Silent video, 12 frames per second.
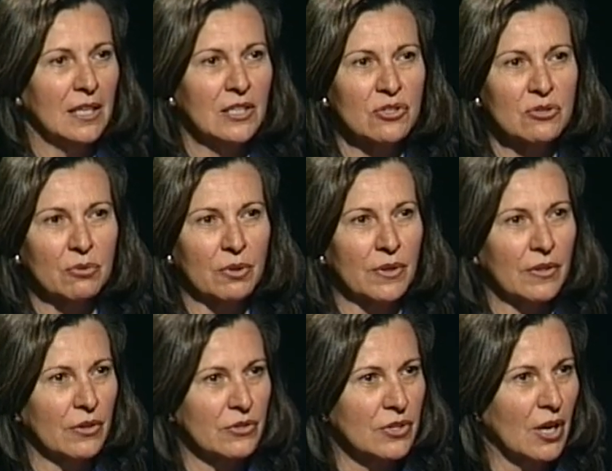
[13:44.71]
ensure that
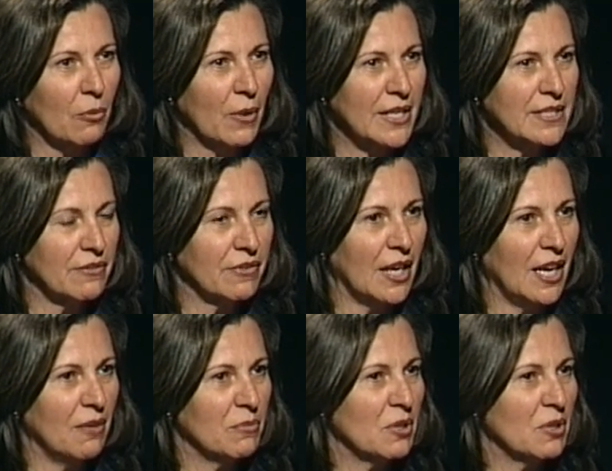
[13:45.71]
there's not waste of game,